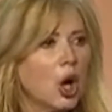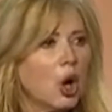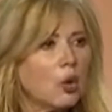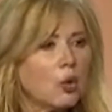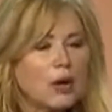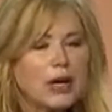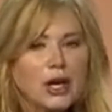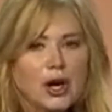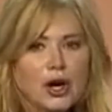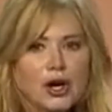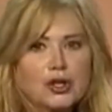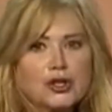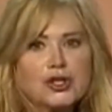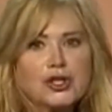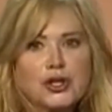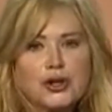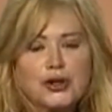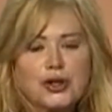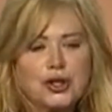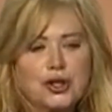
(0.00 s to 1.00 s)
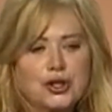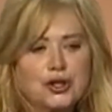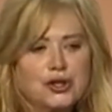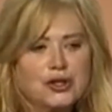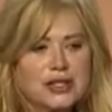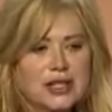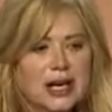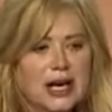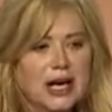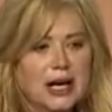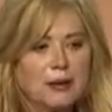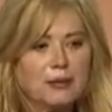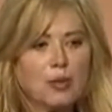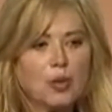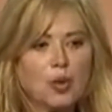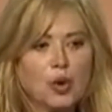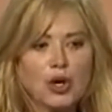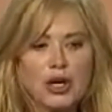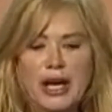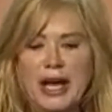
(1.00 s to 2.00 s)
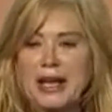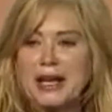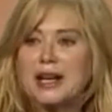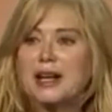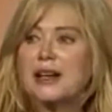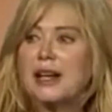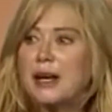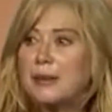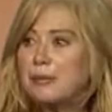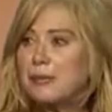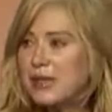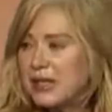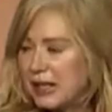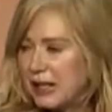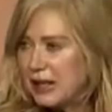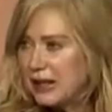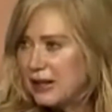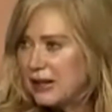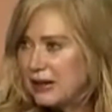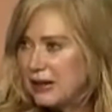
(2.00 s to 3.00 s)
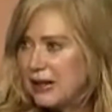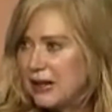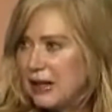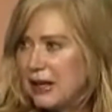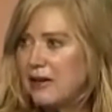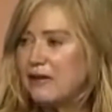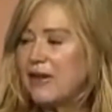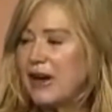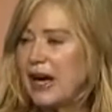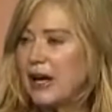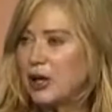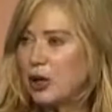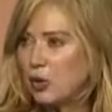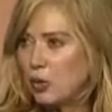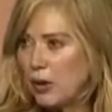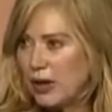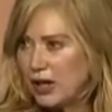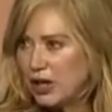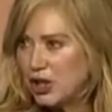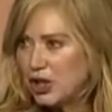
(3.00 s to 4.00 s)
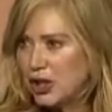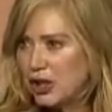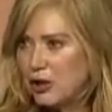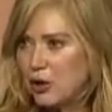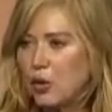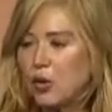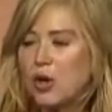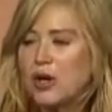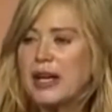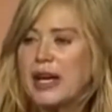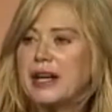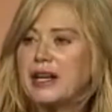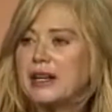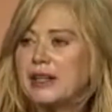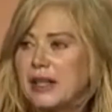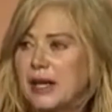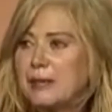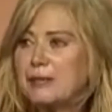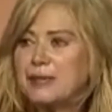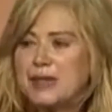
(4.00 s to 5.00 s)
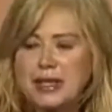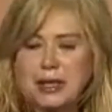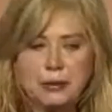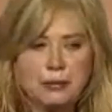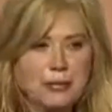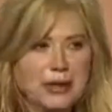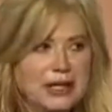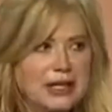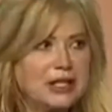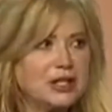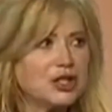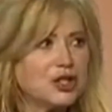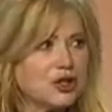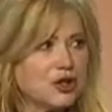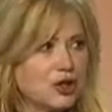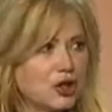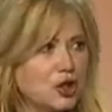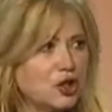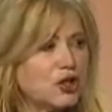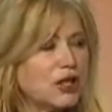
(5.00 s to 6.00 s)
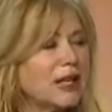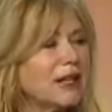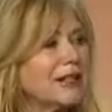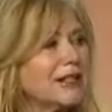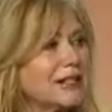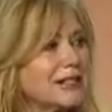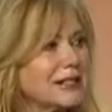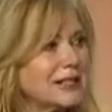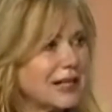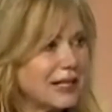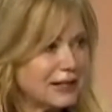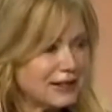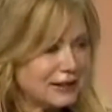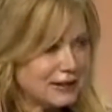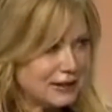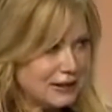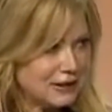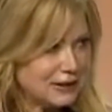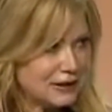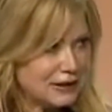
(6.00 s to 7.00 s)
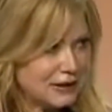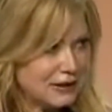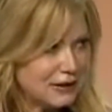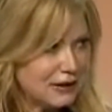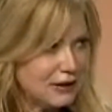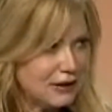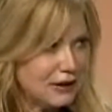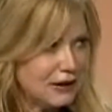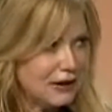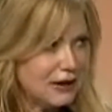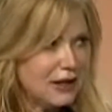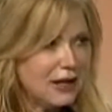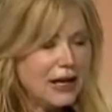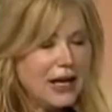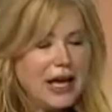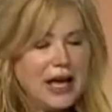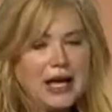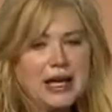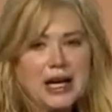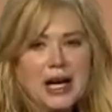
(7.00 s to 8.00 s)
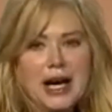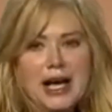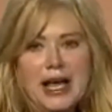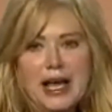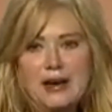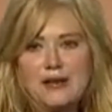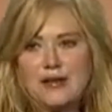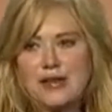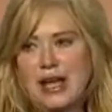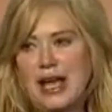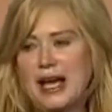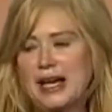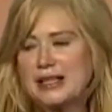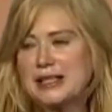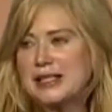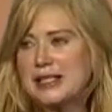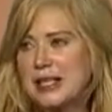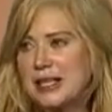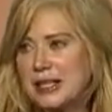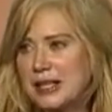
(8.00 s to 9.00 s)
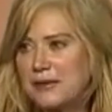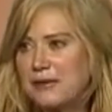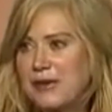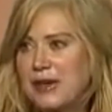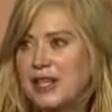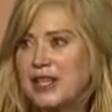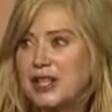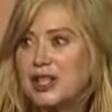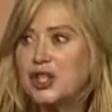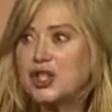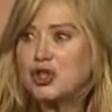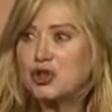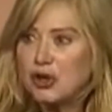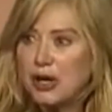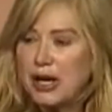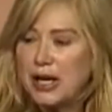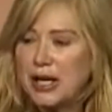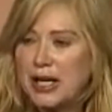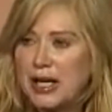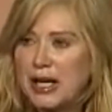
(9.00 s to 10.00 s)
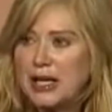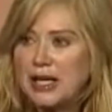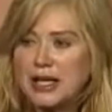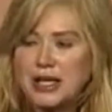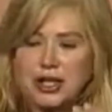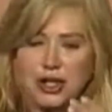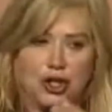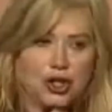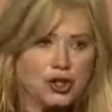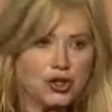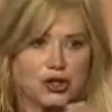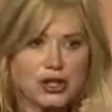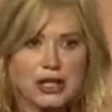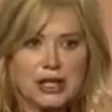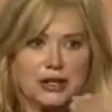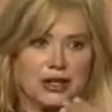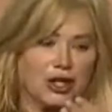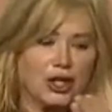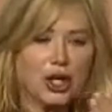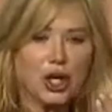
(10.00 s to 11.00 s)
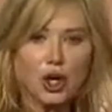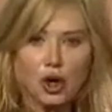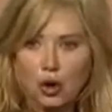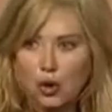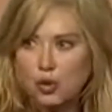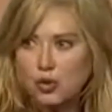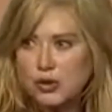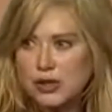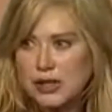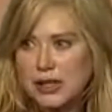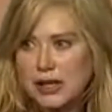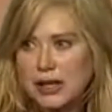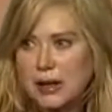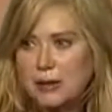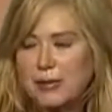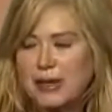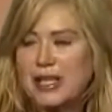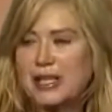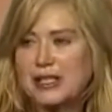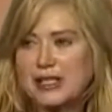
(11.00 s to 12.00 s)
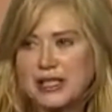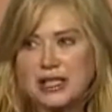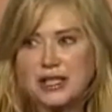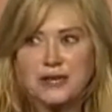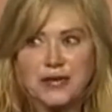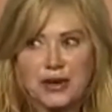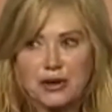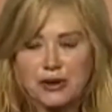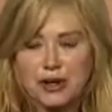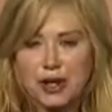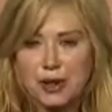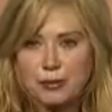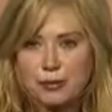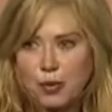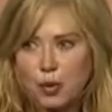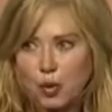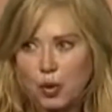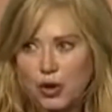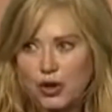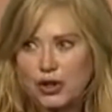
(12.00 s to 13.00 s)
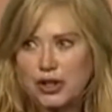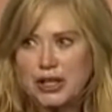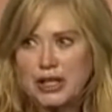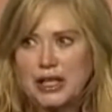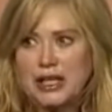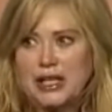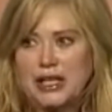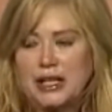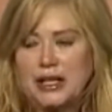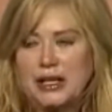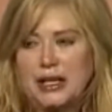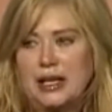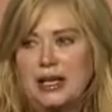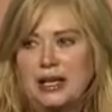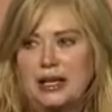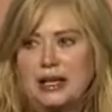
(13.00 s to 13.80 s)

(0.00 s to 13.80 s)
We also use organoleptic evaluation. Organoleptic means you're using the senses. And I have had significant training in using the nose, because it's very important in